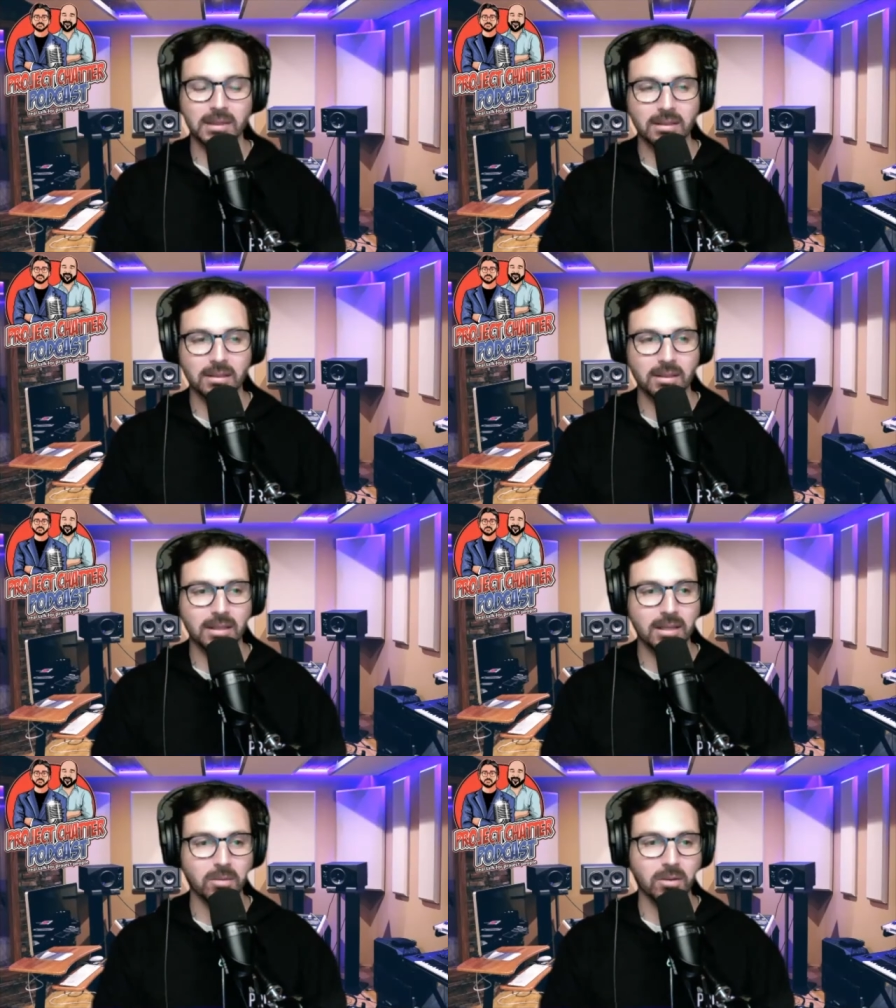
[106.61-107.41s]
I'll
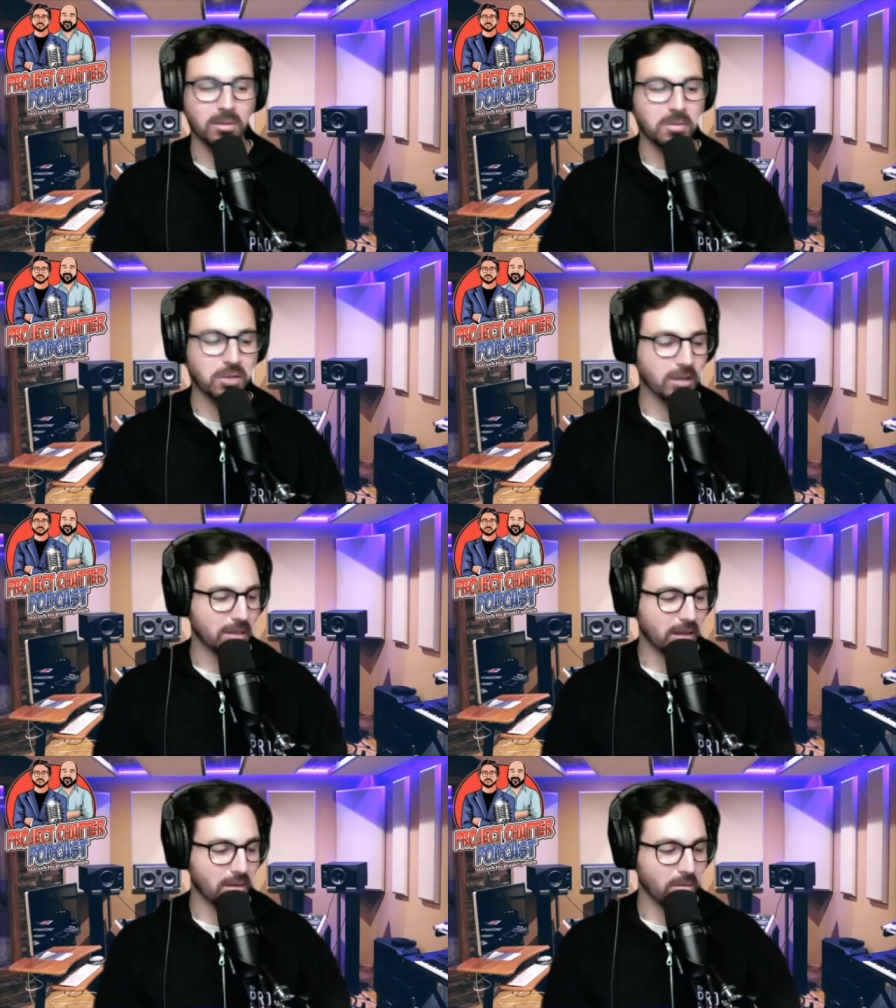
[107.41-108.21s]
tell you what, I'm jealous
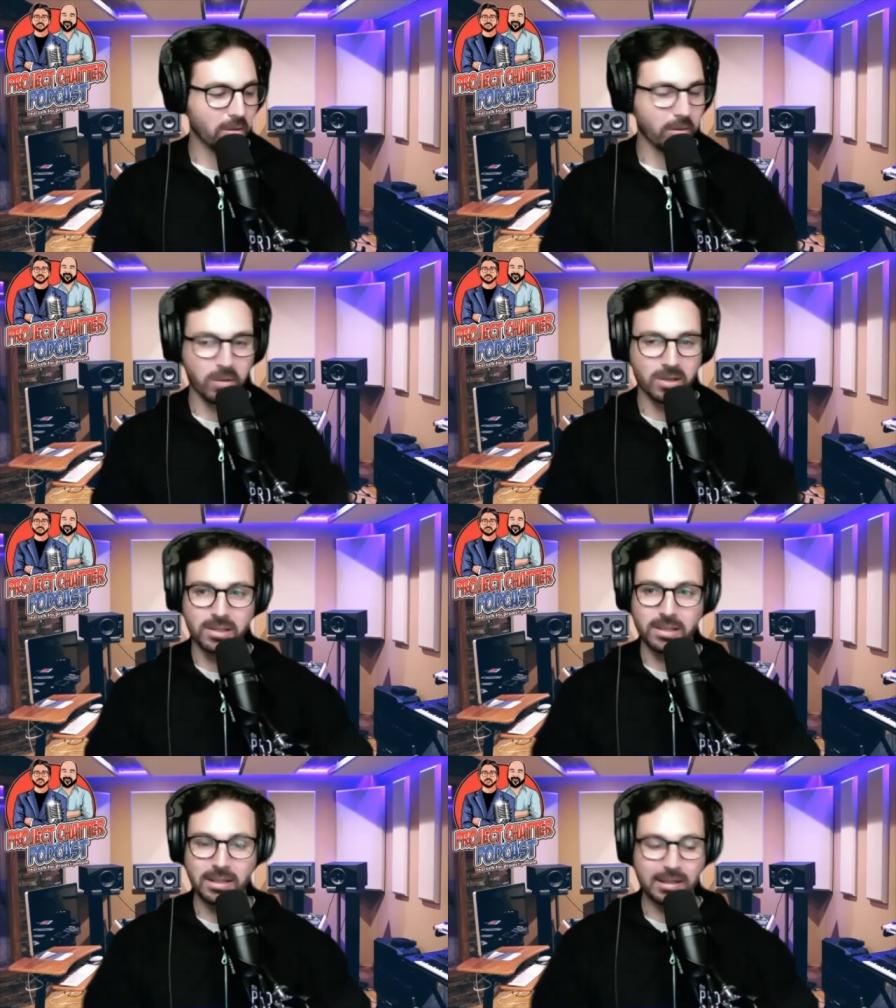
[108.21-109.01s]
down in Melbourne. We're
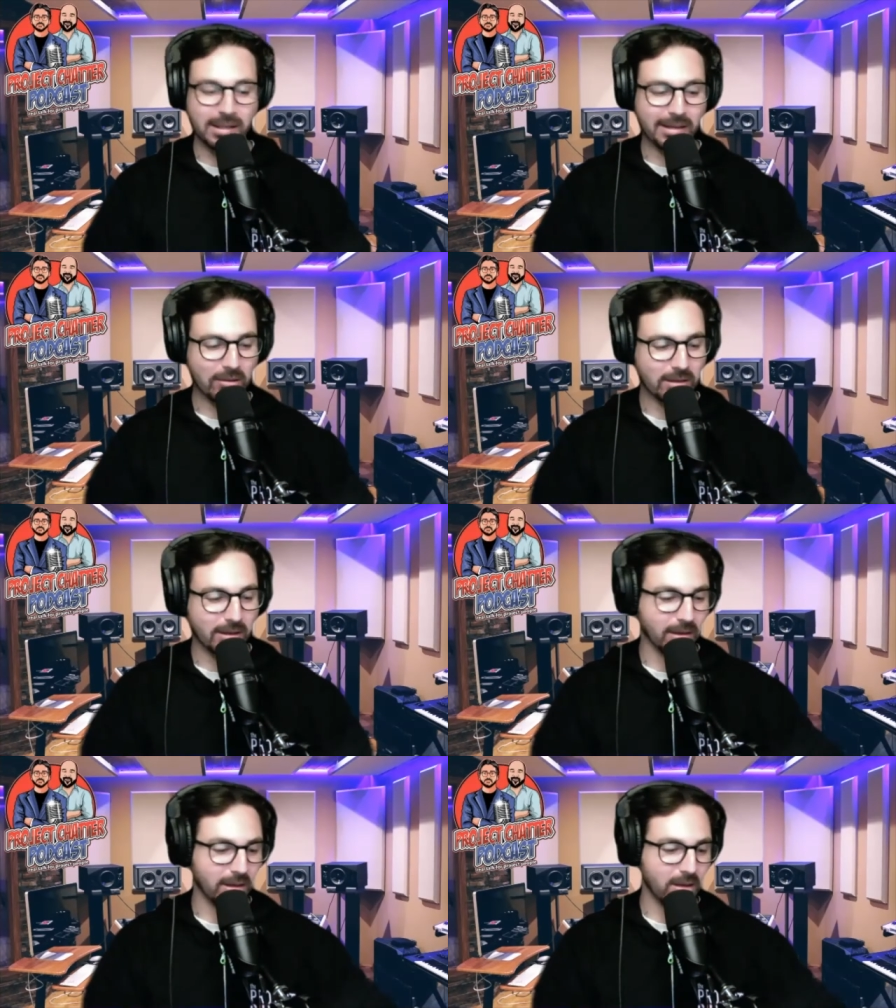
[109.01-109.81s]
still in
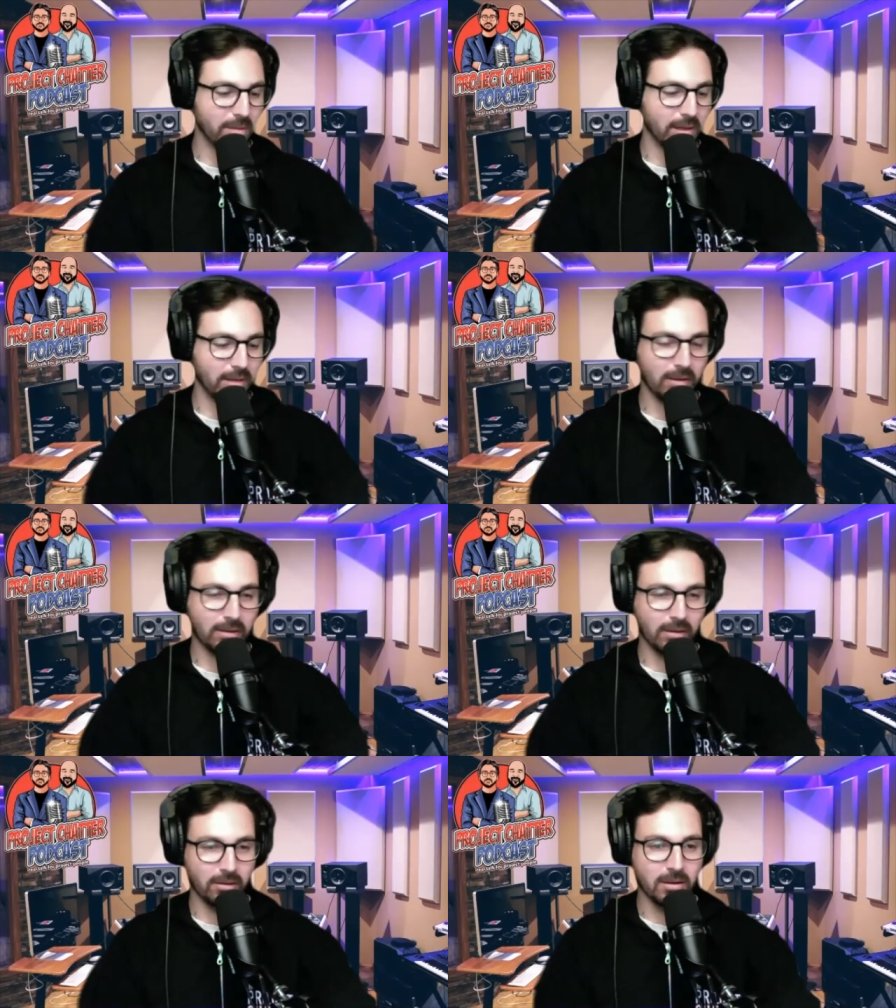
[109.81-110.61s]
lockdown. Can you believe it?
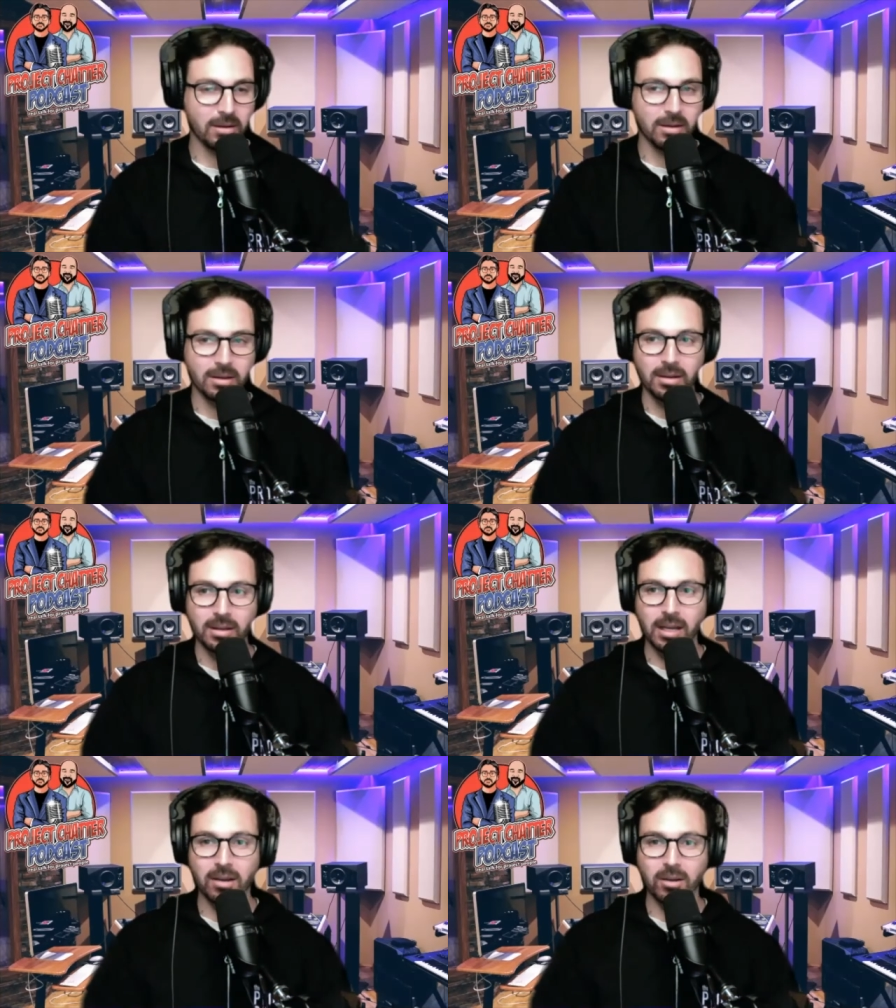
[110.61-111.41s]
So
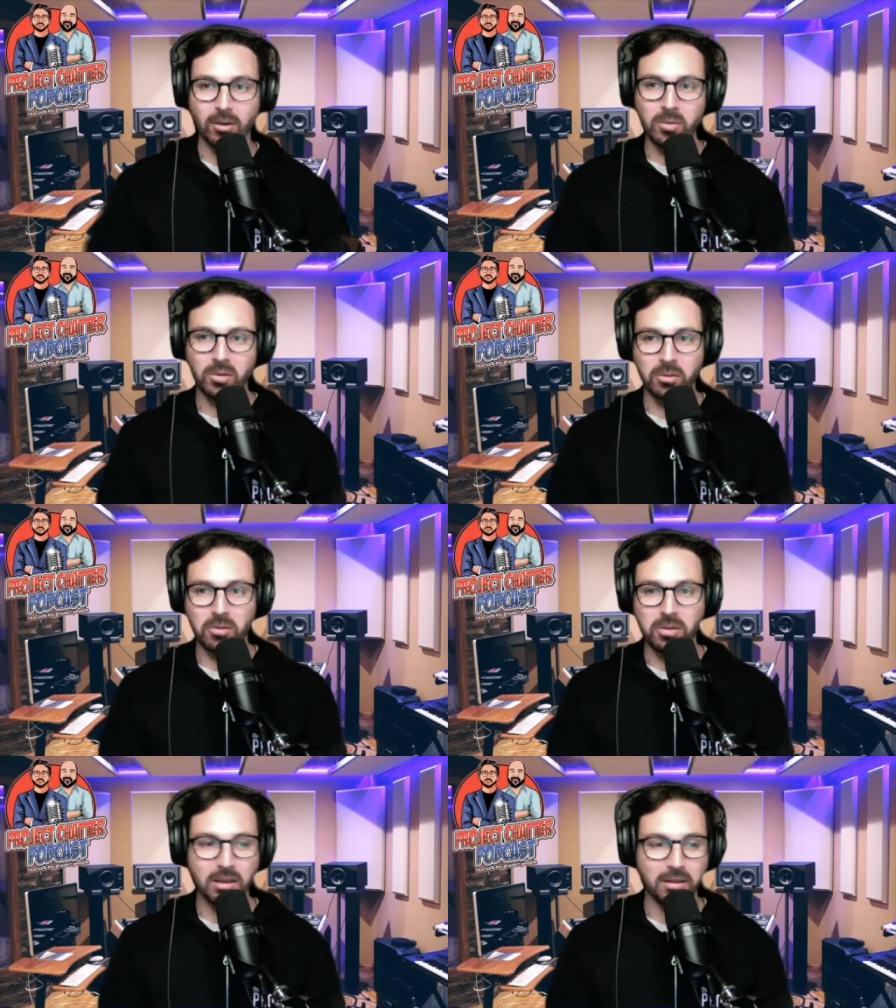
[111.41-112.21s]
kicking on almost 2
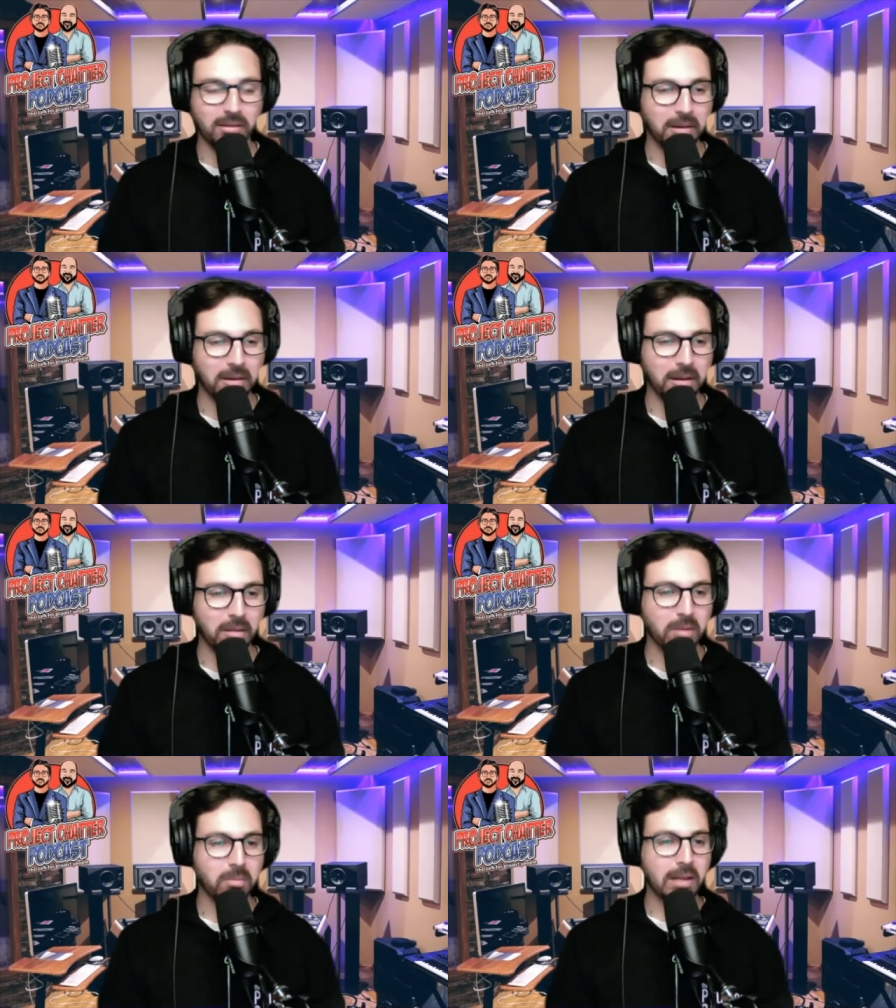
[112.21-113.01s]
years.
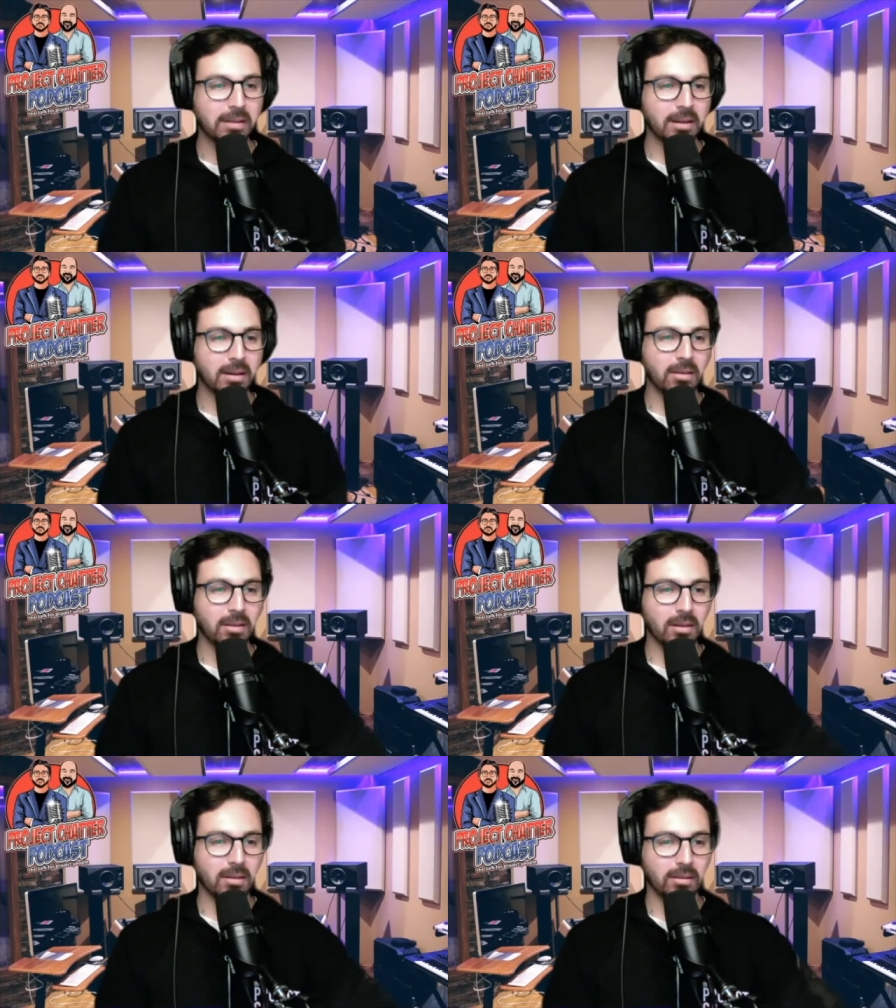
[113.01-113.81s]
But let's get into
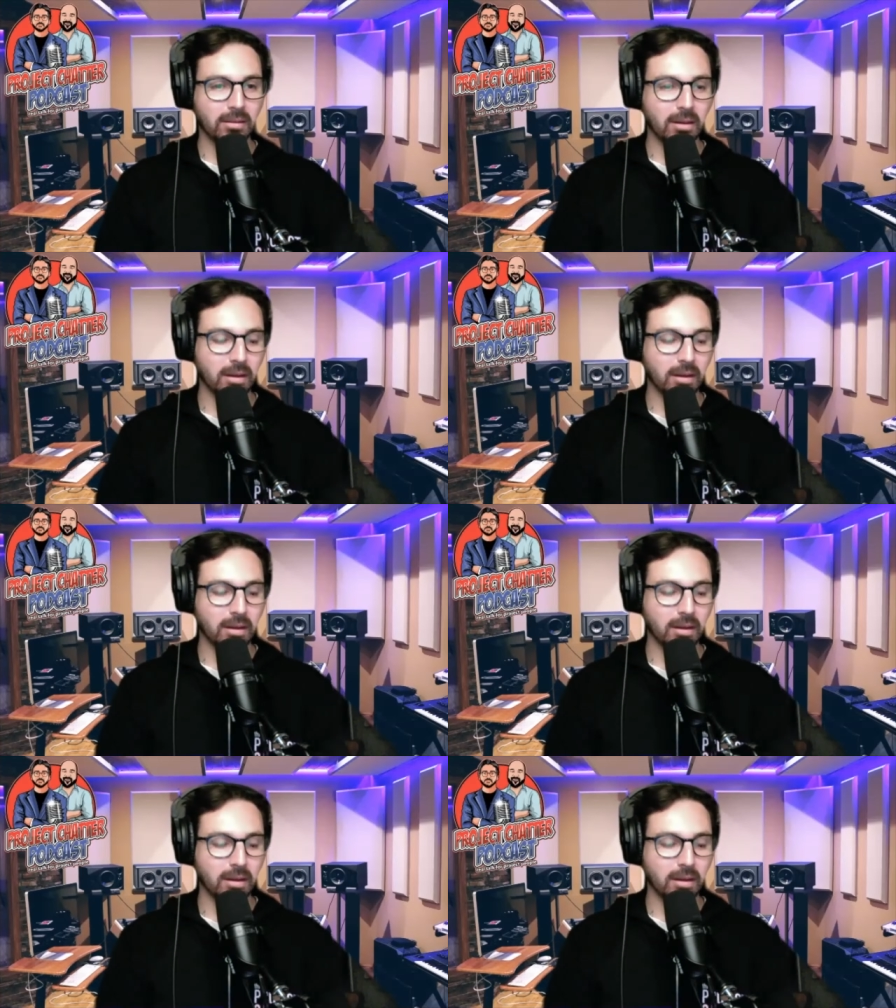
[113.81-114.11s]
this.